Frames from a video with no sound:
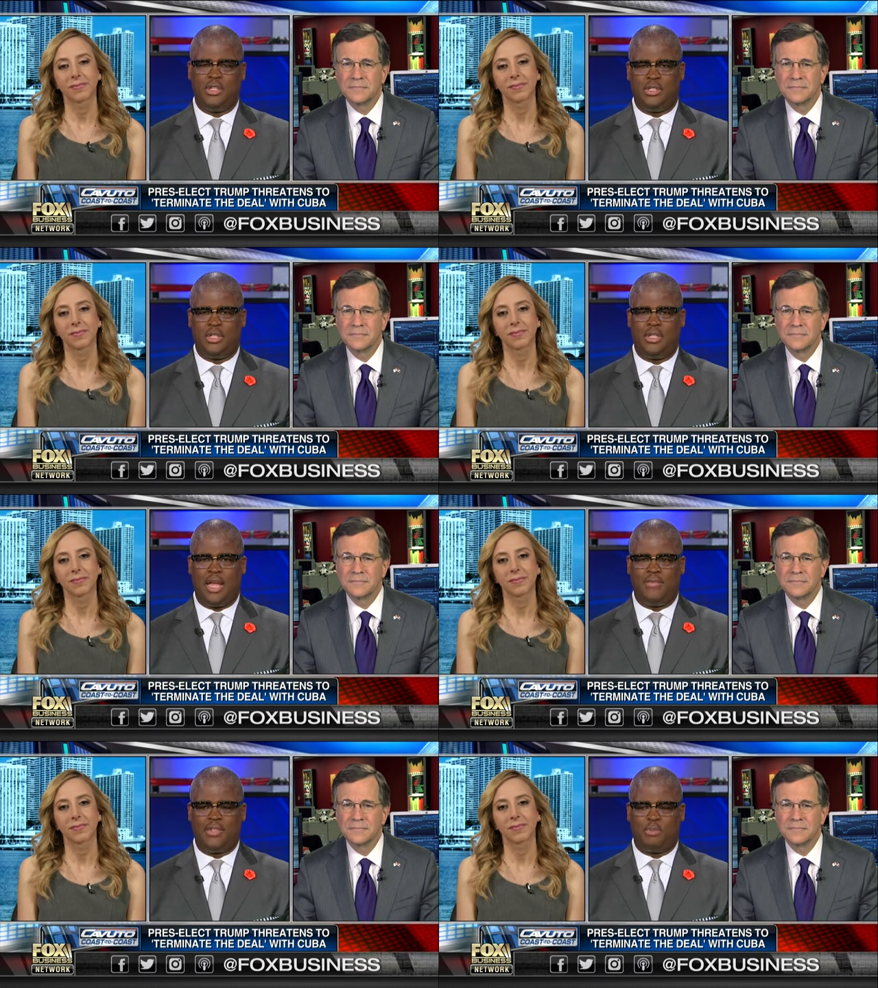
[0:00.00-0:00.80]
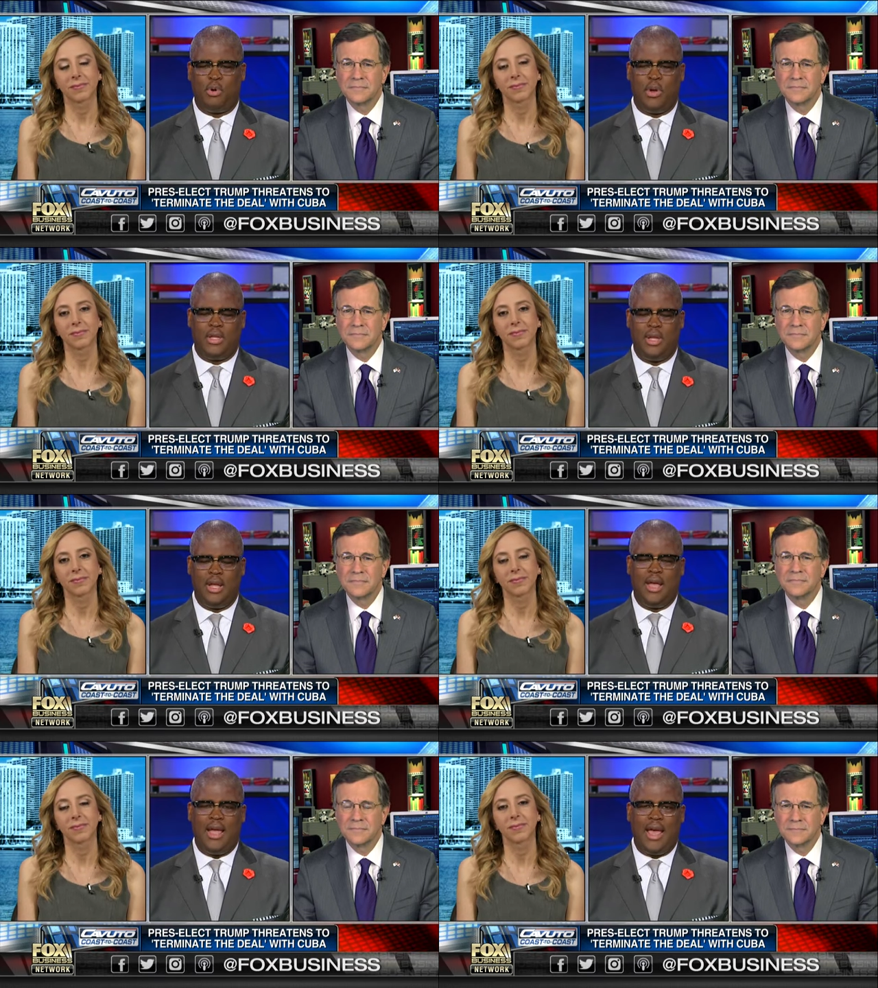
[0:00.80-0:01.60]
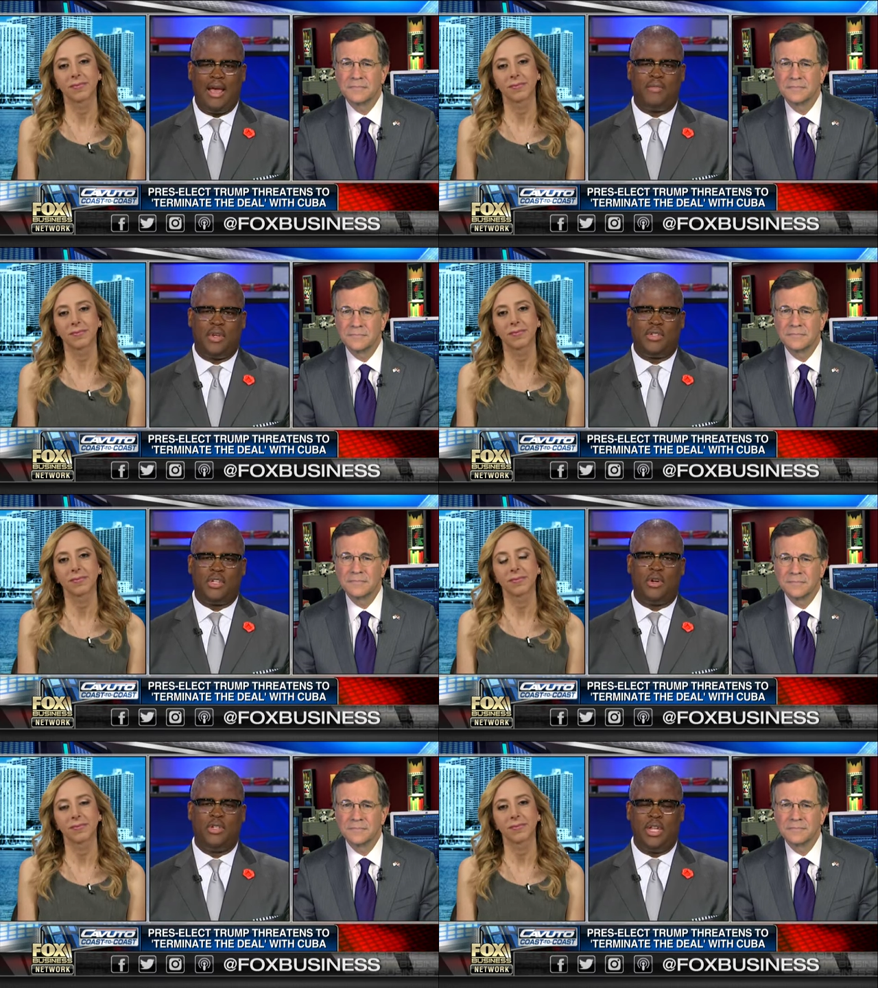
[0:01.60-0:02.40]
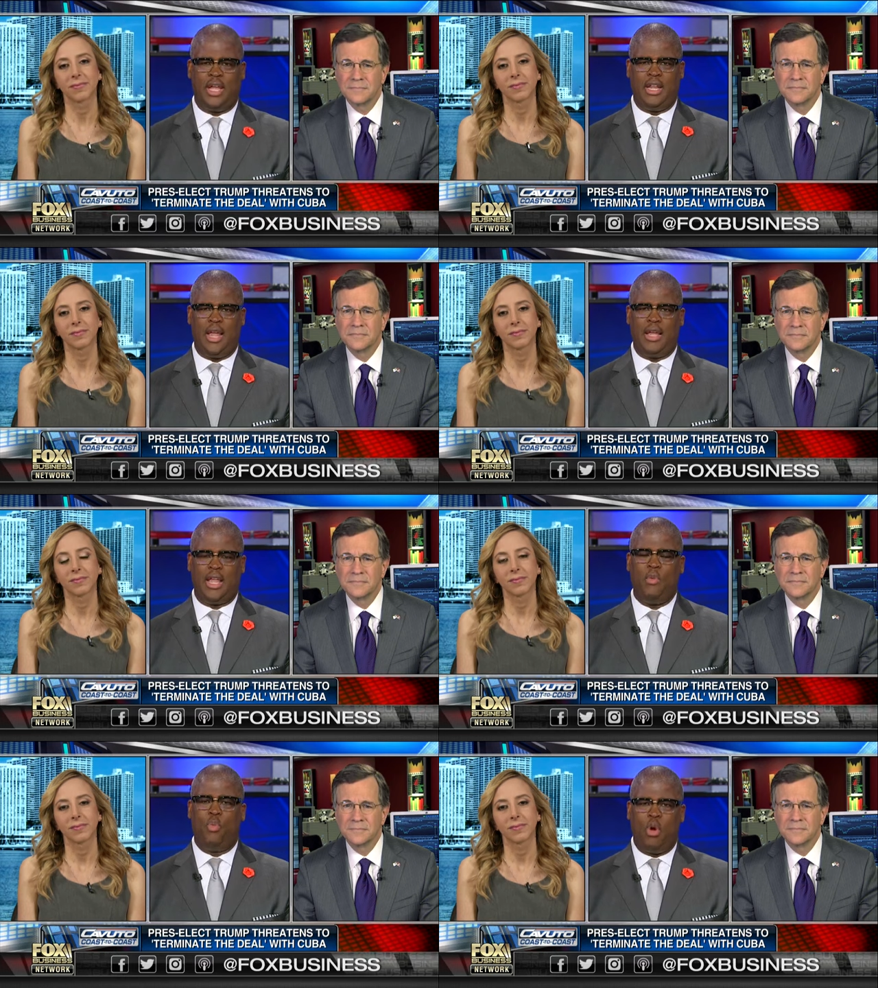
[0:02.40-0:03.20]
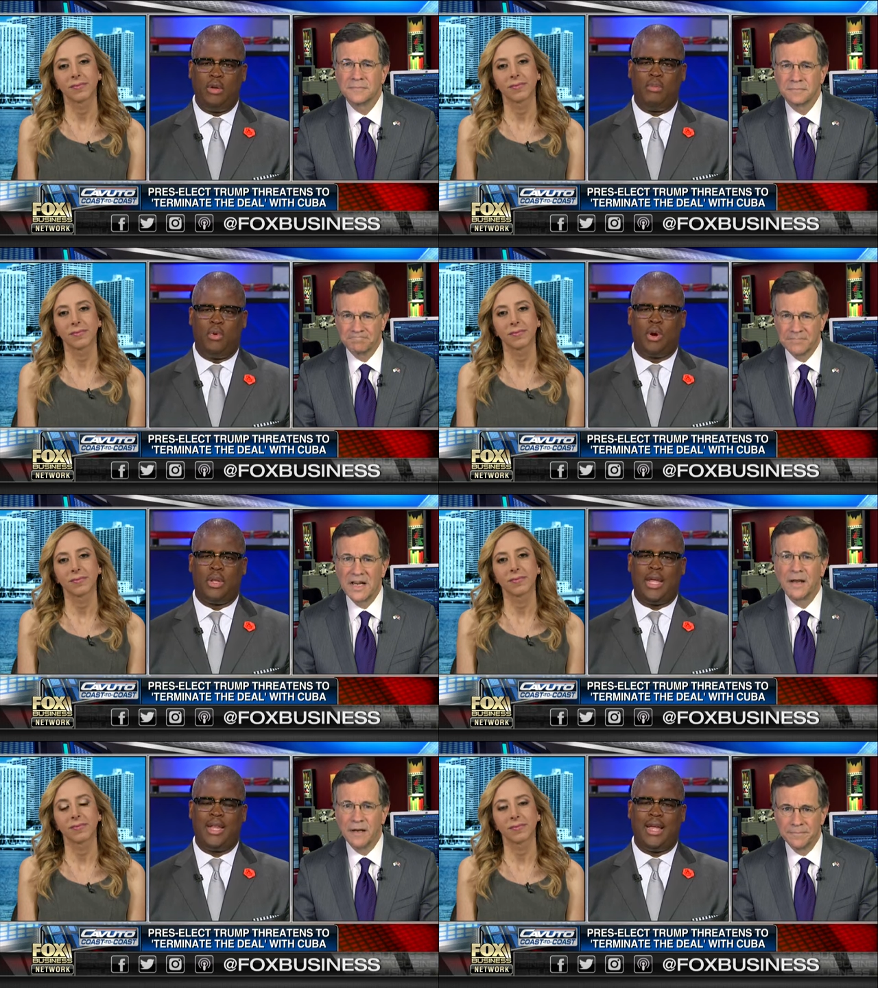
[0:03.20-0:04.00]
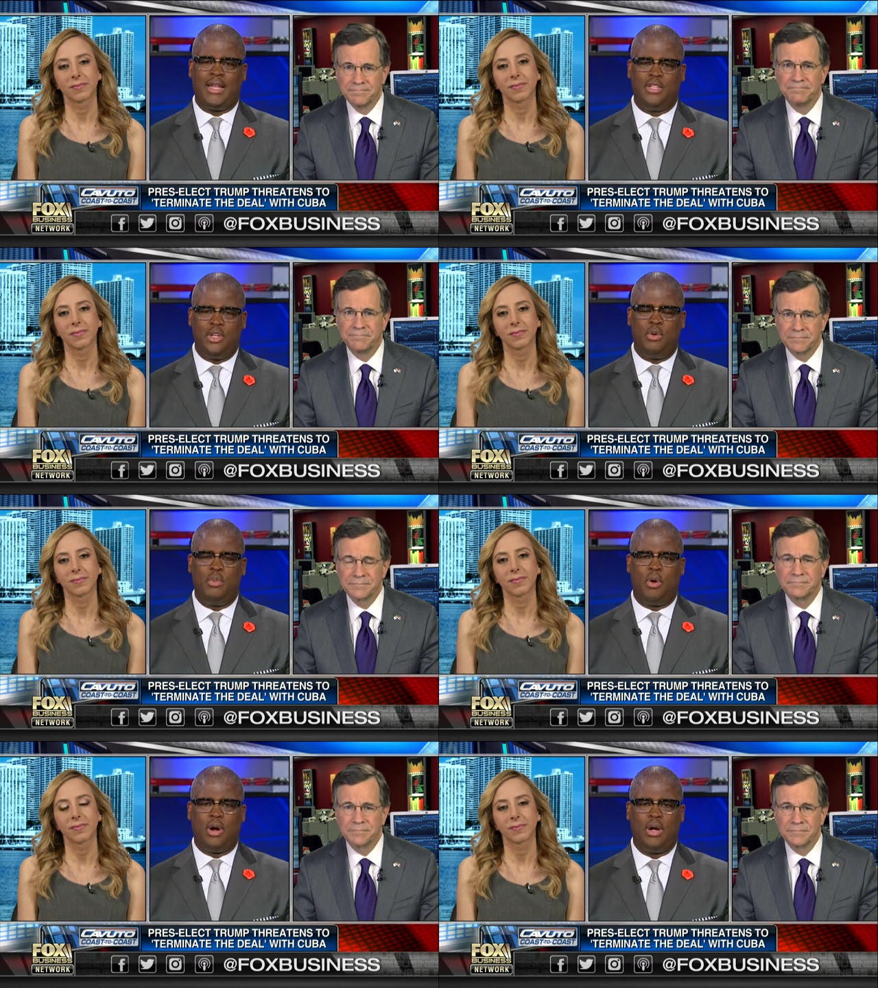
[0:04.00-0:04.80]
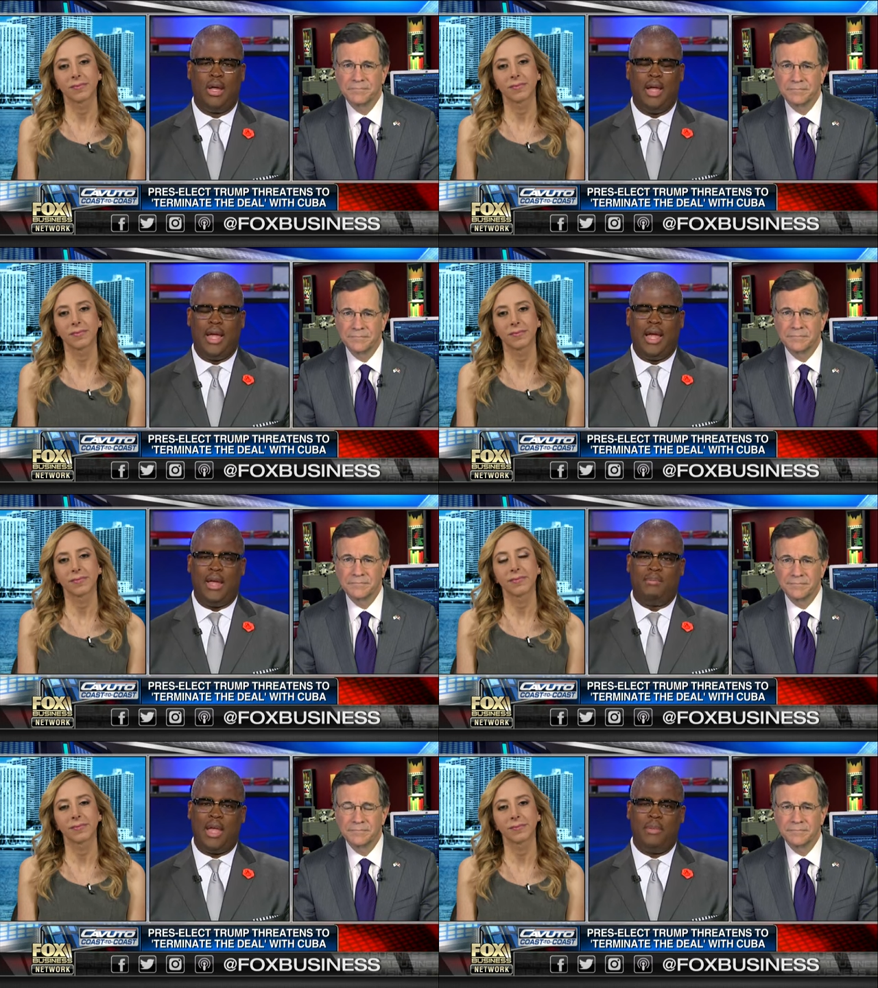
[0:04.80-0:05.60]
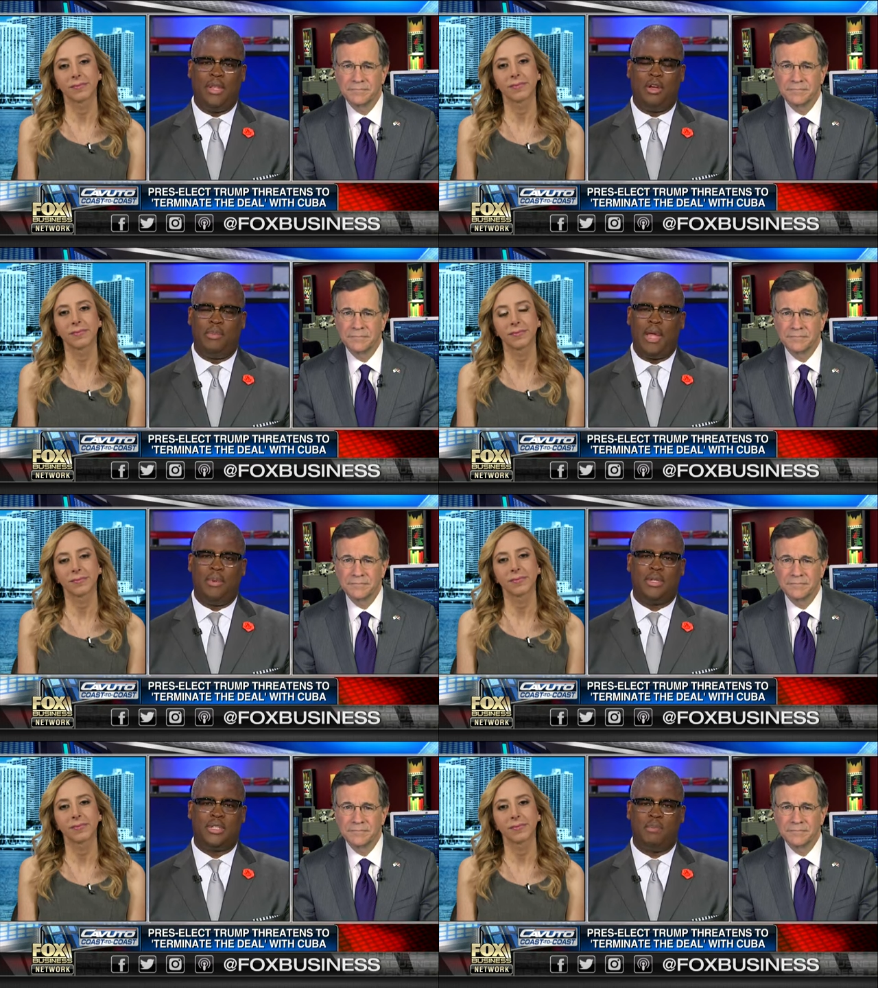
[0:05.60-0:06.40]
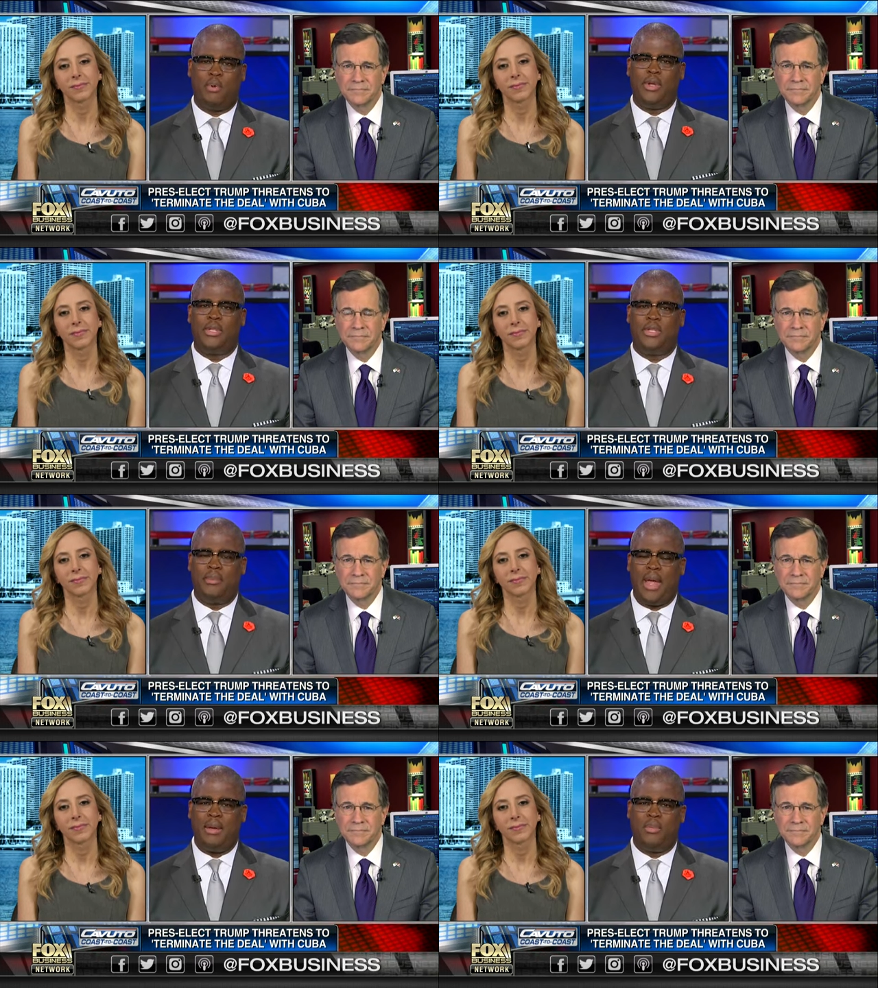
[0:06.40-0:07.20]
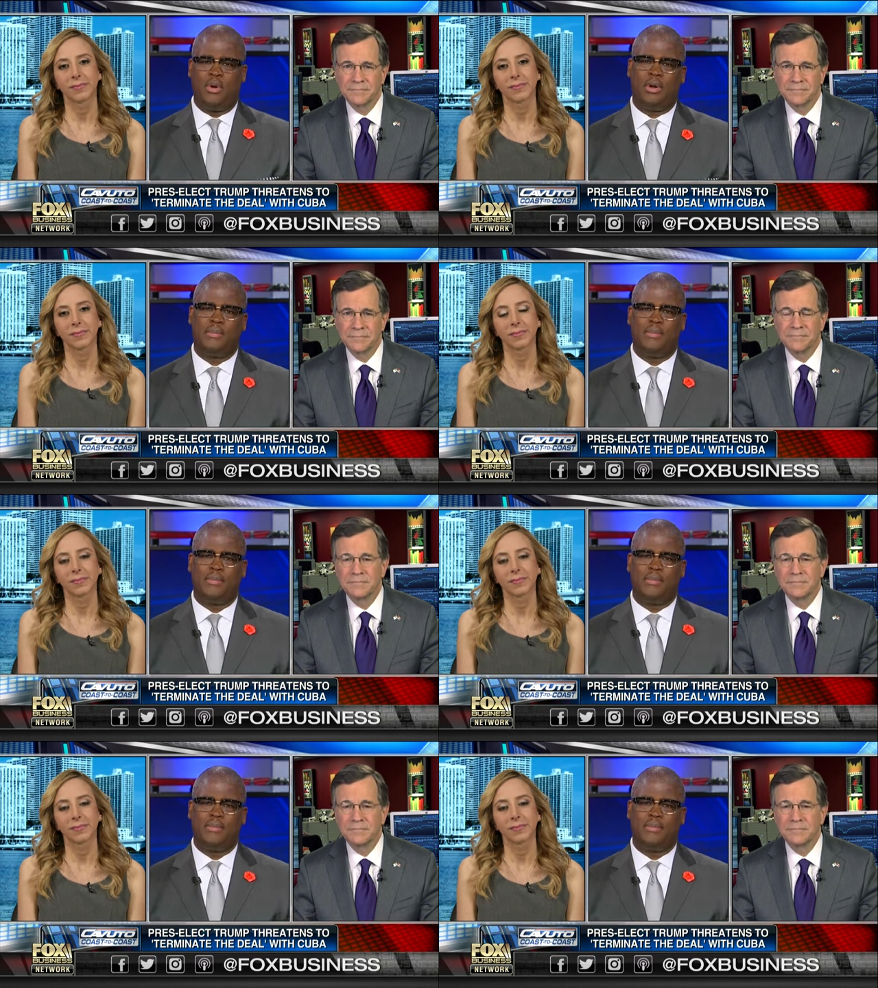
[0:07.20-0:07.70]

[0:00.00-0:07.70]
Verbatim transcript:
Speaker 1: To to David's point, have a certain DNA and they want more yeah. and they can do more, and maybe they'll be able at some point to demand more.